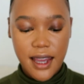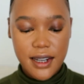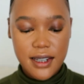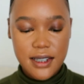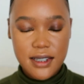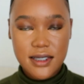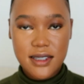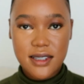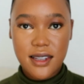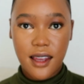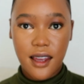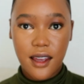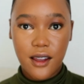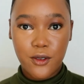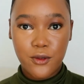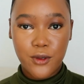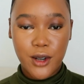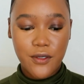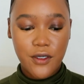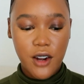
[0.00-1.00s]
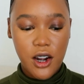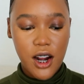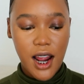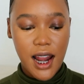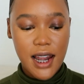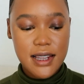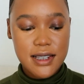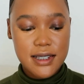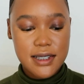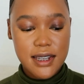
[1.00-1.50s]
that is Revlon
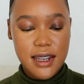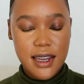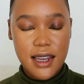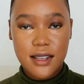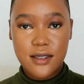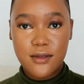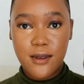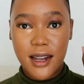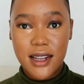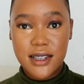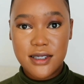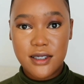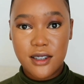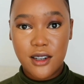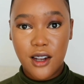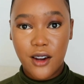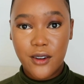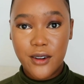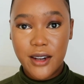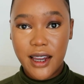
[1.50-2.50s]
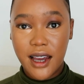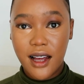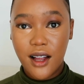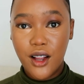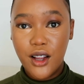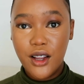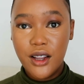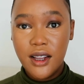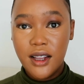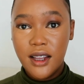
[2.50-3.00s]
Colorstay as well as
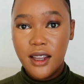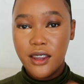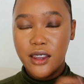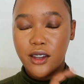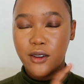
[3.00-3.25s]
L'Oreal.